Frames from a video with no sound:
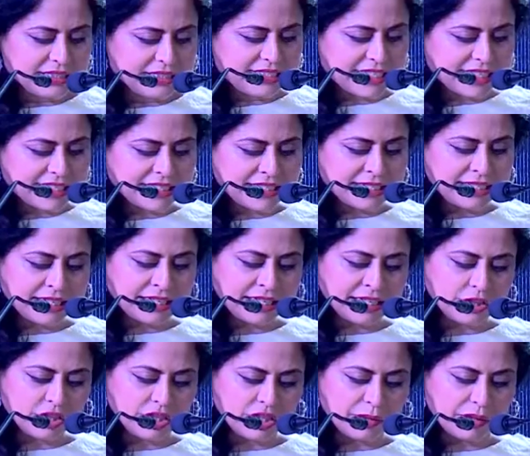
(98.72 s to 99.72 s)
Jeje Dekhi
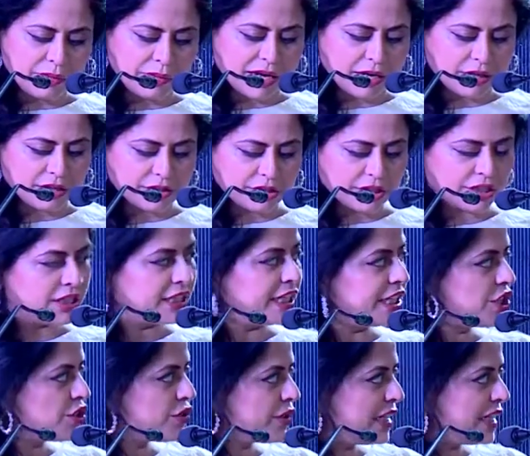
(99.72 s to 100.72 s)
Nathiba Bharata,
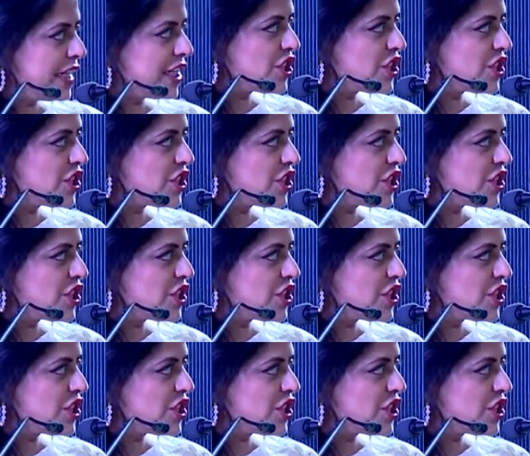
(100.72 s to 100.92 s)
literally